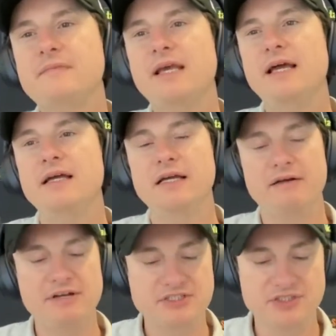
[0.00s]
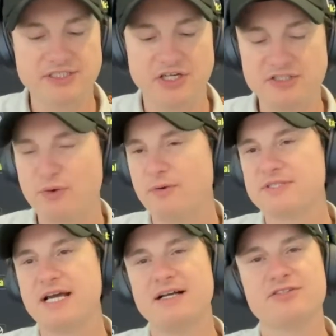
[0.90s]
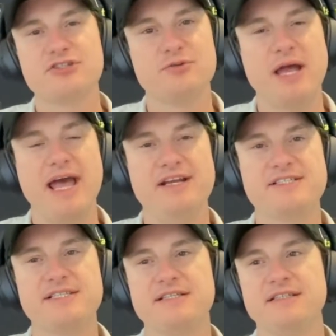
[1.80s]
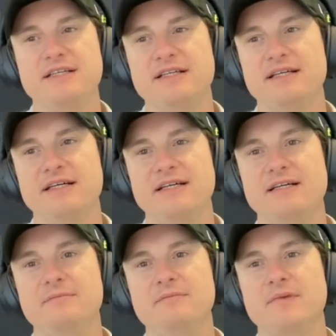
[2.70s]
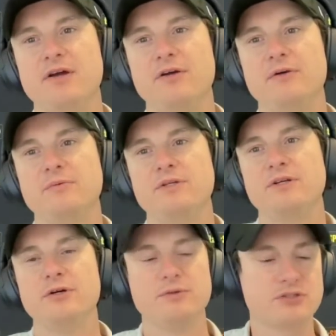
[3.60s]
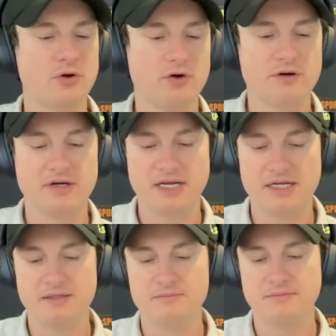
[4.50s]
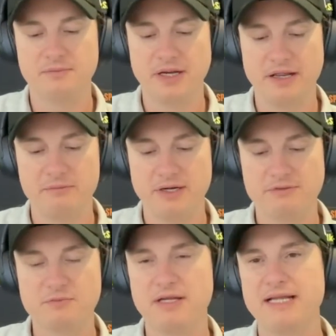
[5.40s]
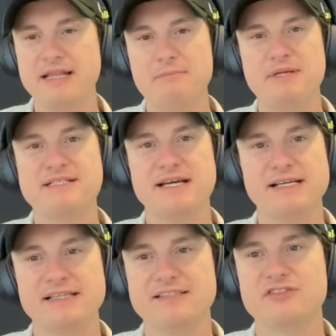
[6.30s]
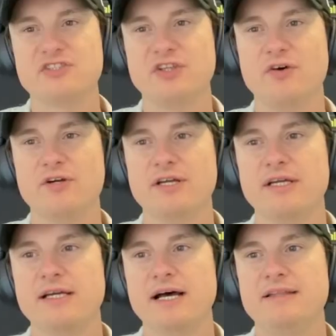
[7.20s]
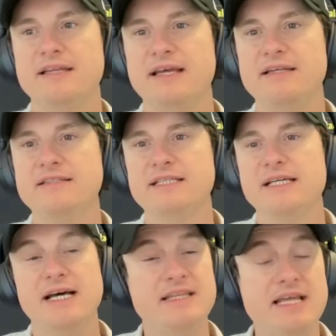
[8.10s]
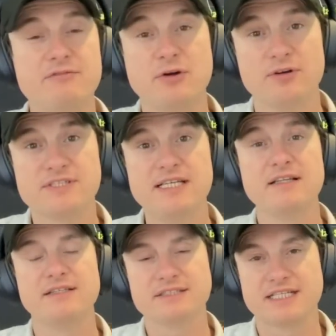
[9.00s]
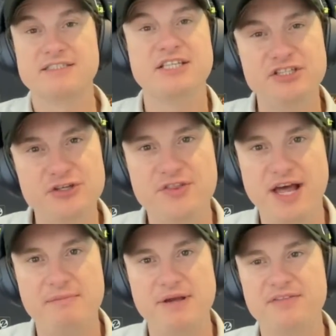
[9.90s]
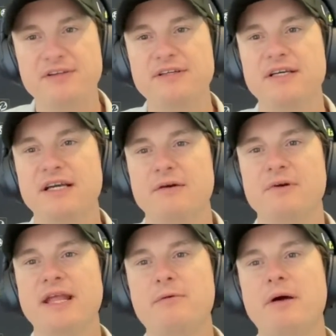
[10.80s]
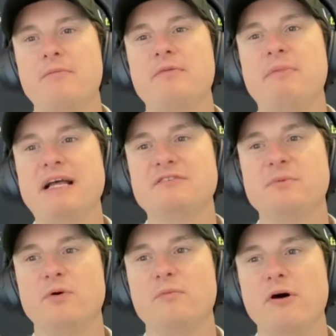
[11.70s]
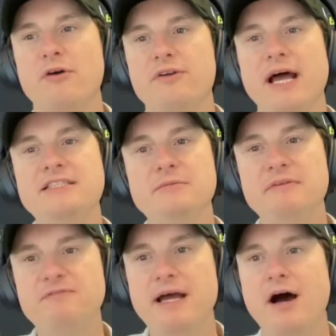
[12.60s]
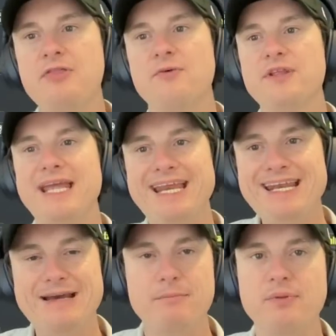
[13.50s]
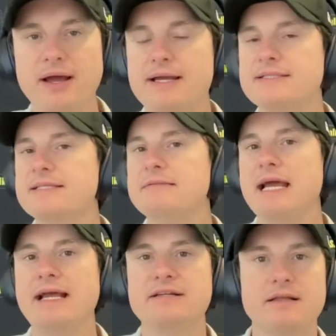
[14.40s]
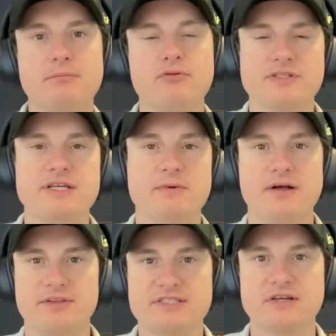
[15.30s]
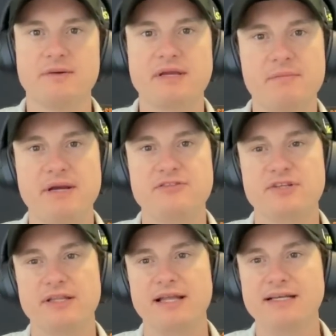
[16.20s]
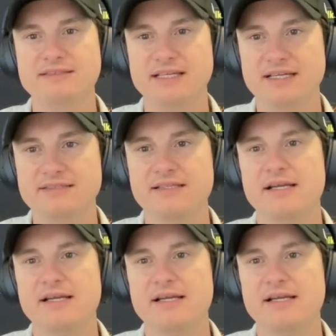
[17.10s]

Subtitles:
eventually Jaiswal was out to Anderson, who was caught when he was playing that big tail end slog at the end. And then, of course, England continued that method when they went with Bazball mode. And to be fair, I thought the Indian players seemed to handle it pretty well this time compared to the last test.